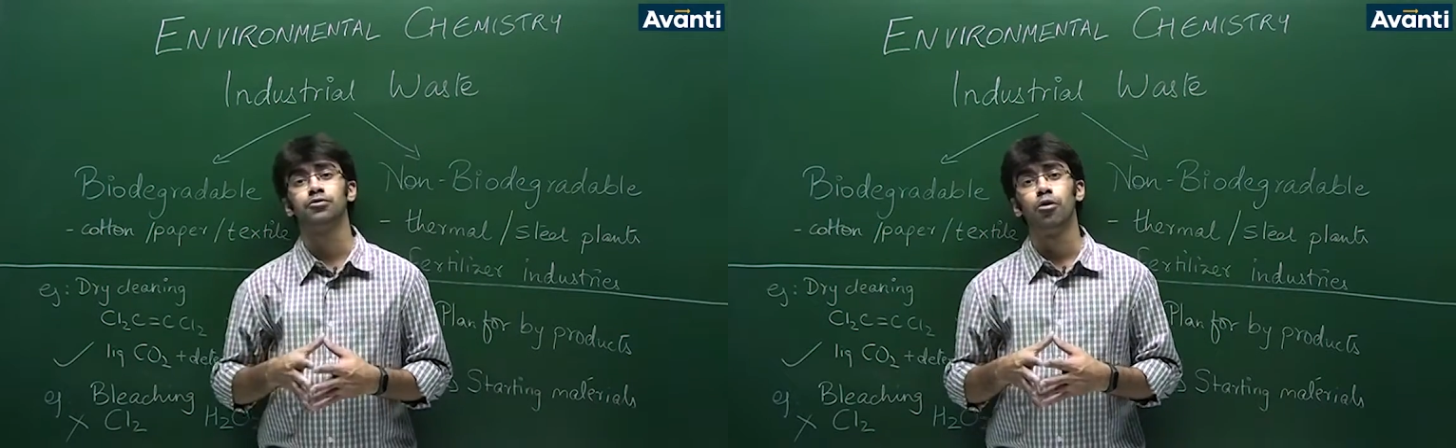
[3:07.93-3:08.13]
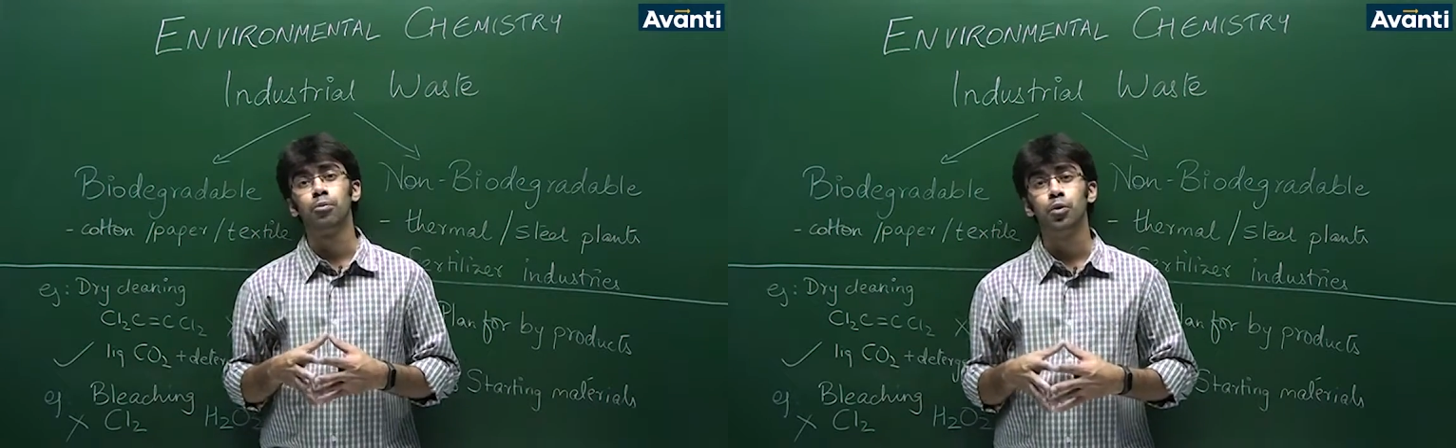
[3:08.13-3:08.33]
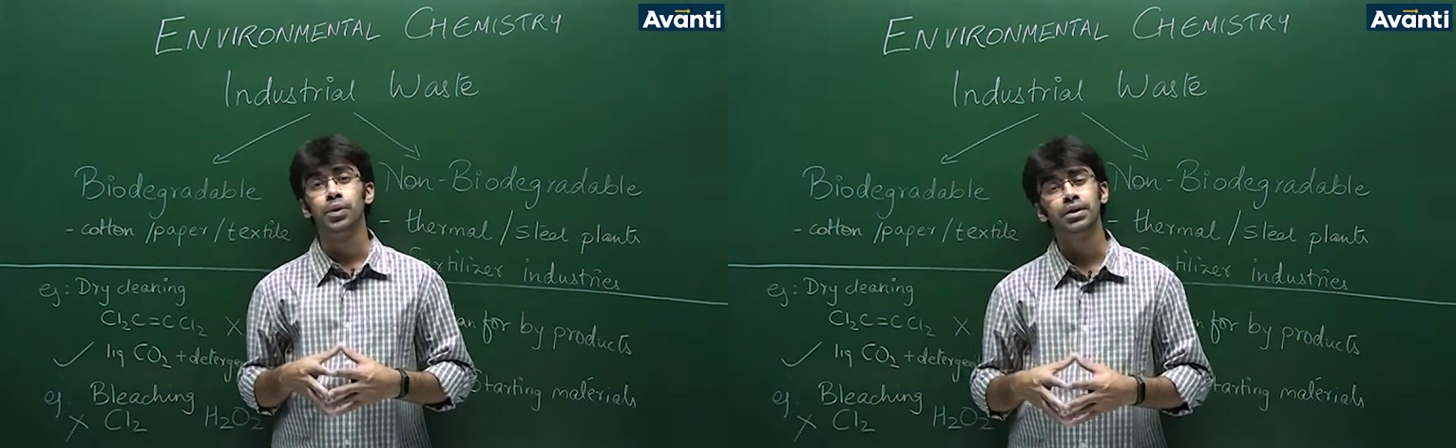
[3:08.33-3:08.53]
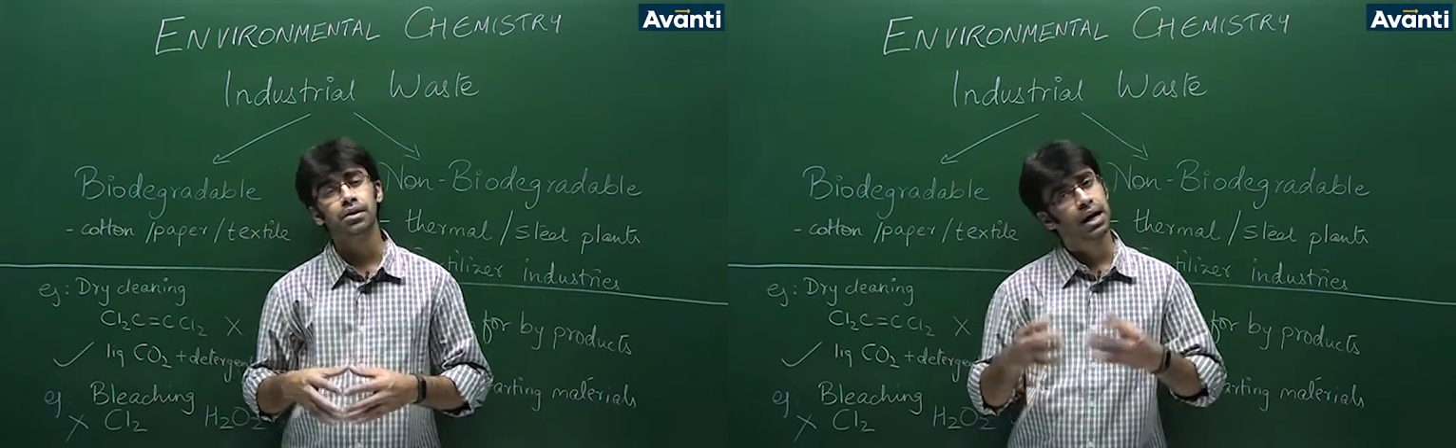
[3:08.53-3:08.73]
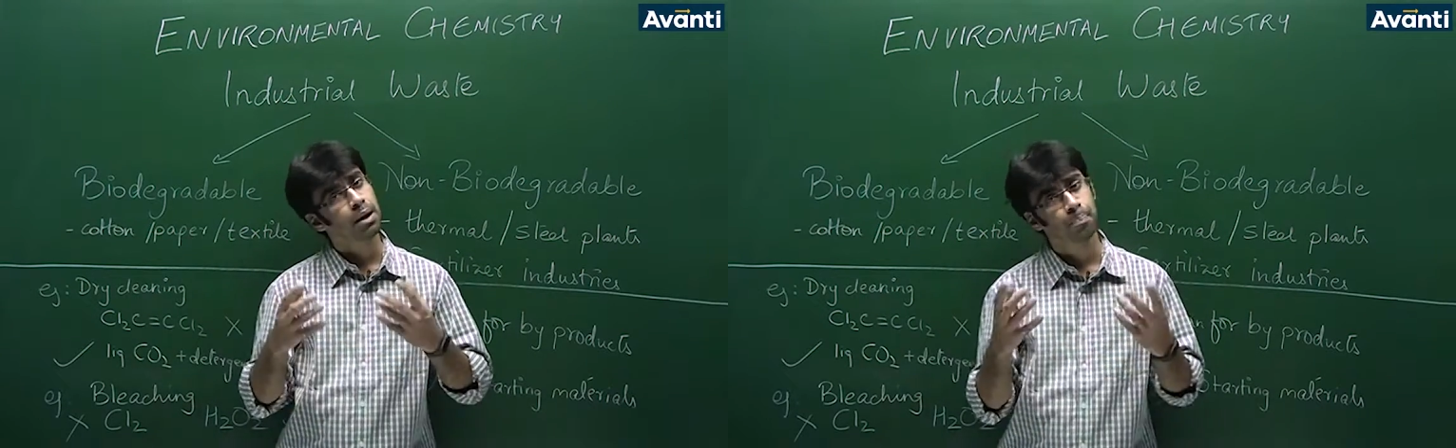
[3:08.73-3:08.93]
formed over
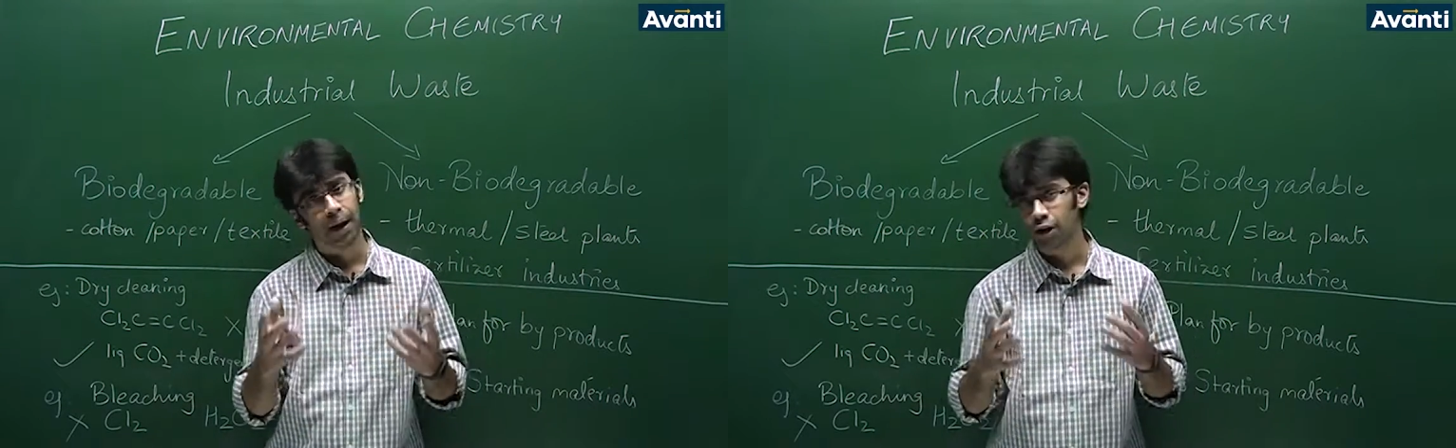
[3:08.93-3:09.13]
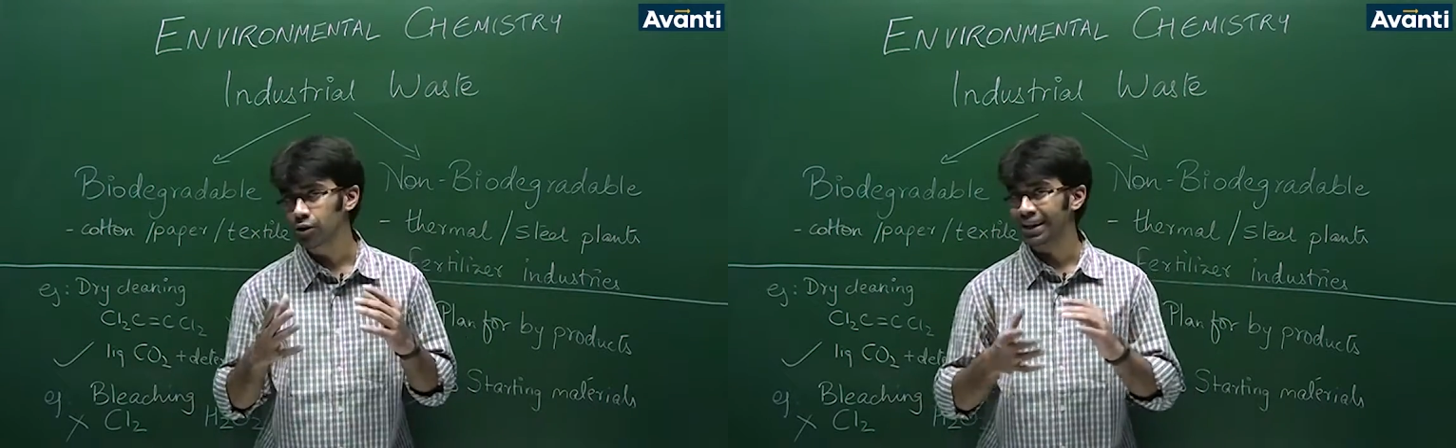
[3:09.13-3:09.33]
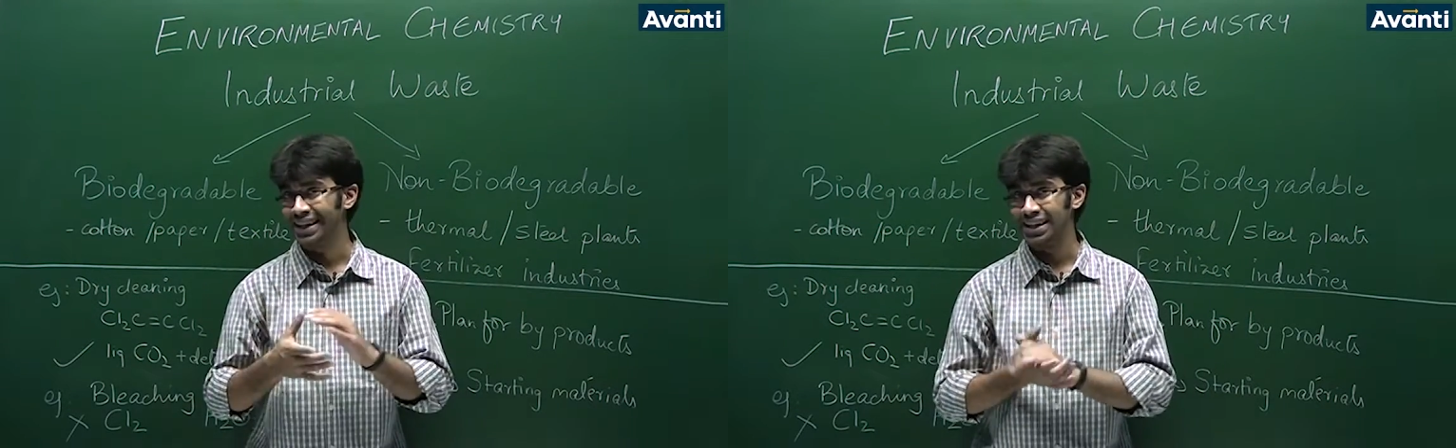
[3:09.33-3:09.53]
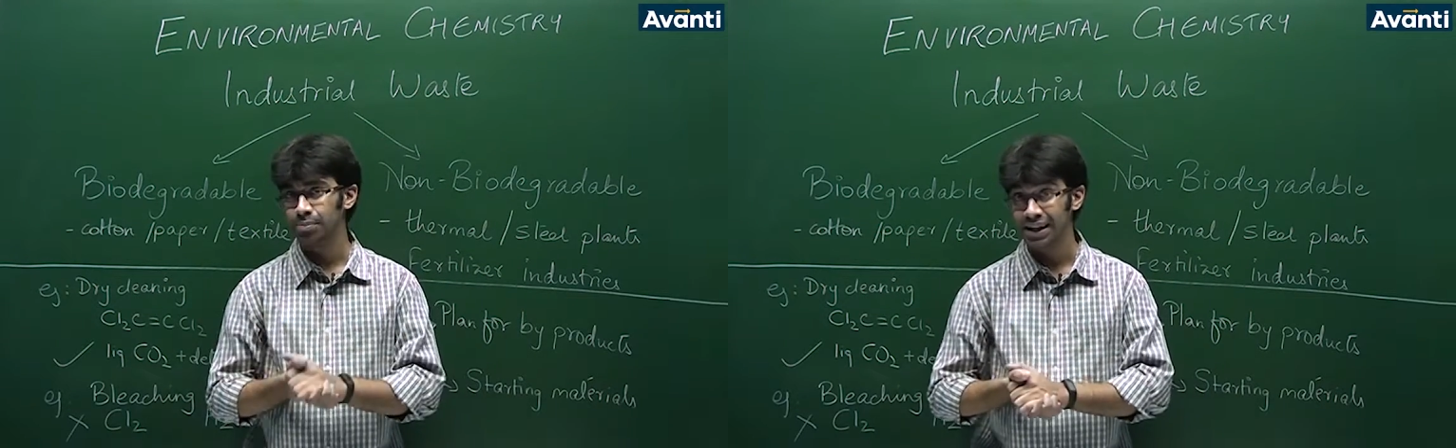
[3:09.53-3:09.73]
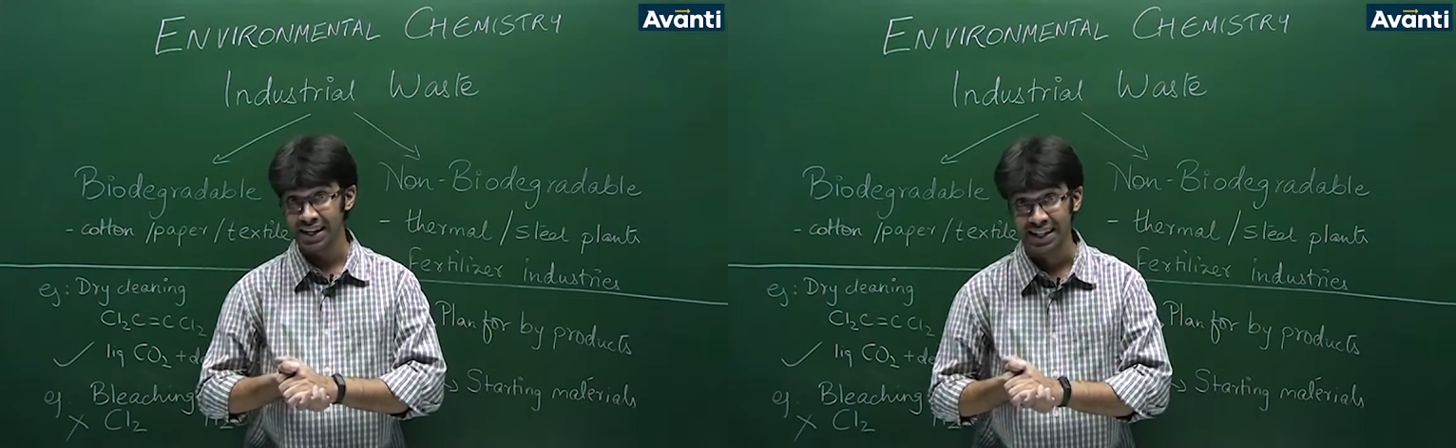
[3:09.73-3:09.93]
here are
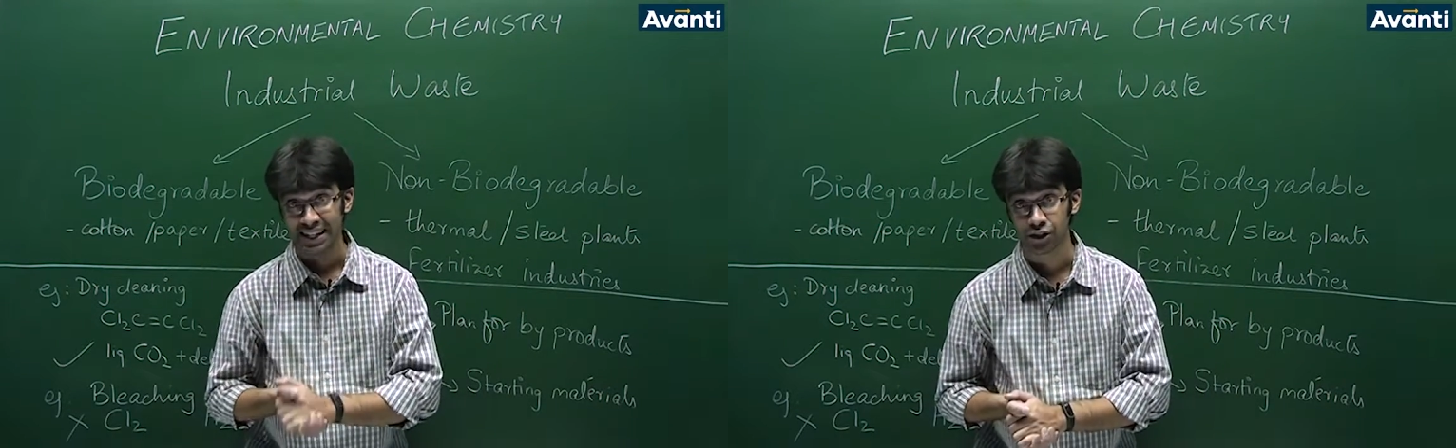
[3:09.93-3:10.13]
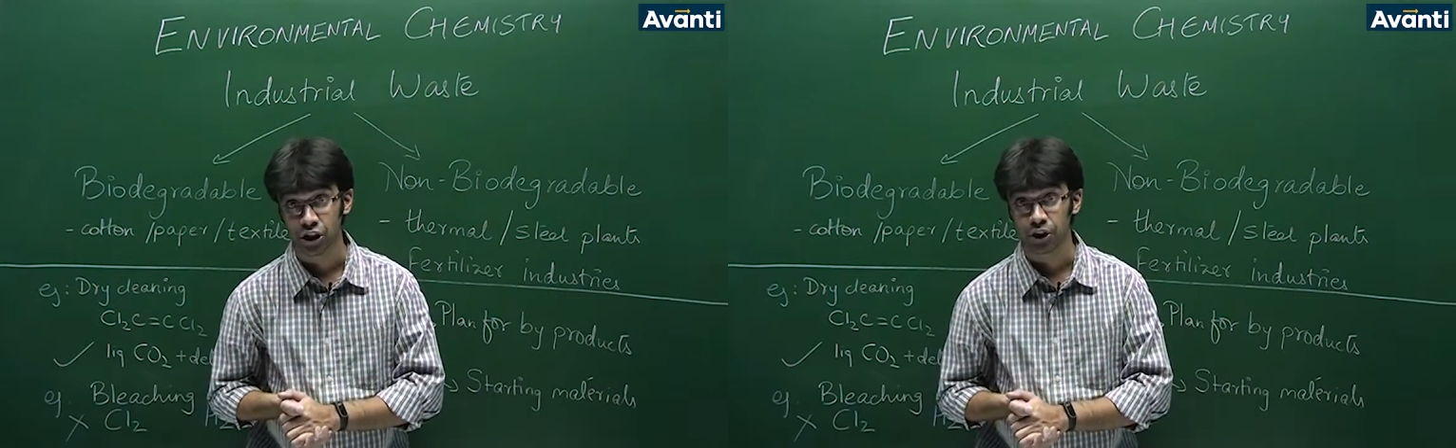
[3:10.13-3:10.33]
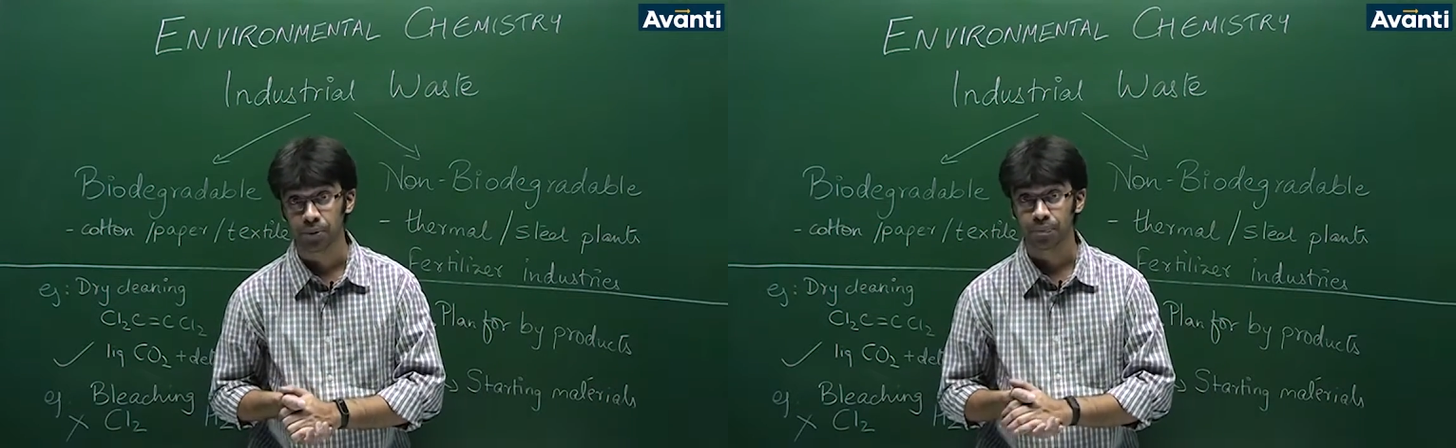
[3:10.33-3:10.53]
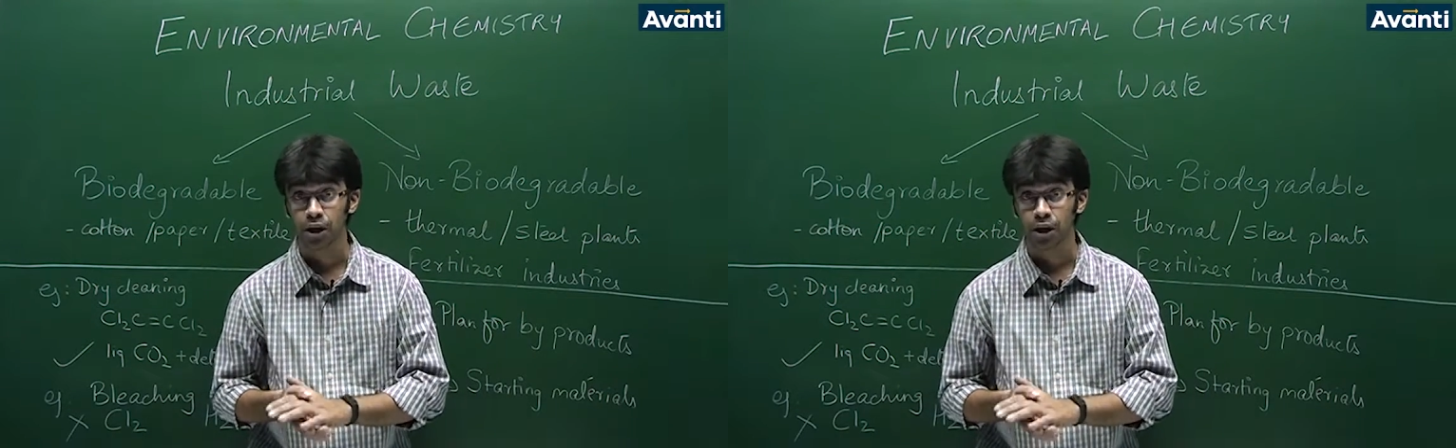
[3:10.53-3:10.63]
biodegradable in nature.